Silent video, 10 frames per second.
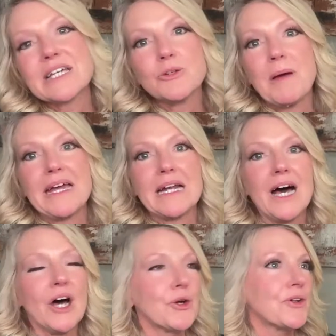you pay in
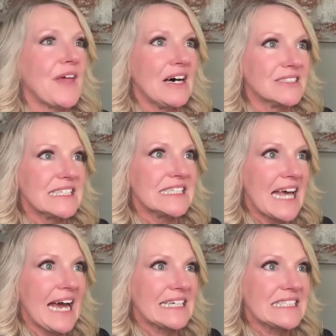100,000 in
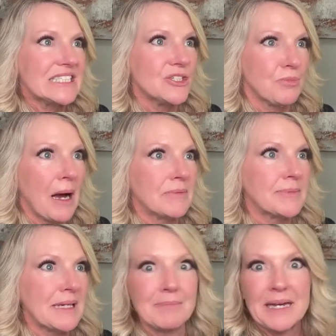taxes, you probably
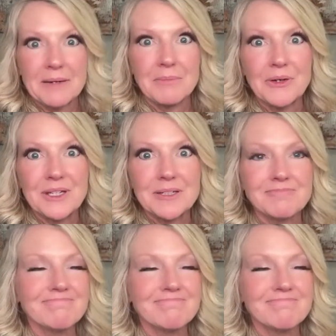have made $1 million.